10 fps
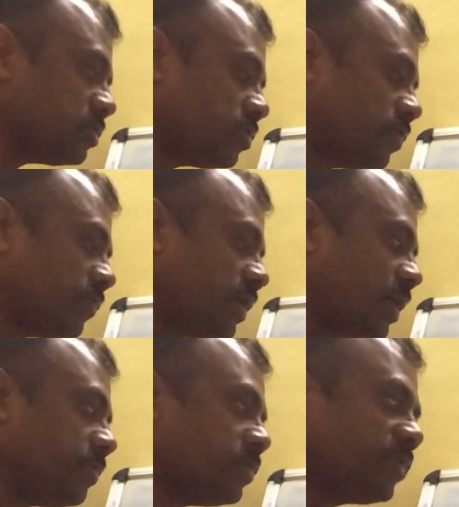So we
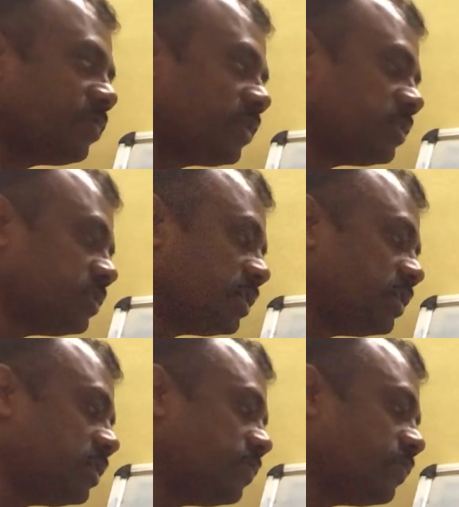have to differentiate
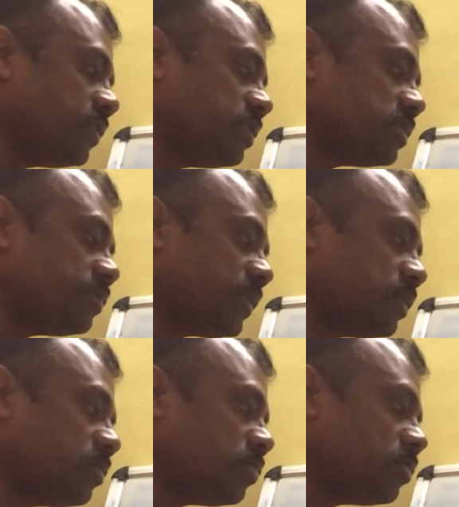it with
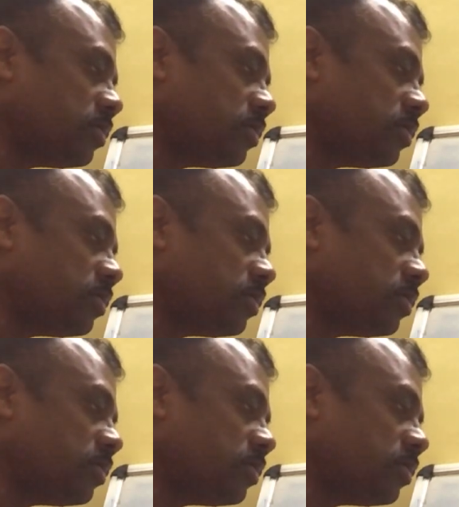respect to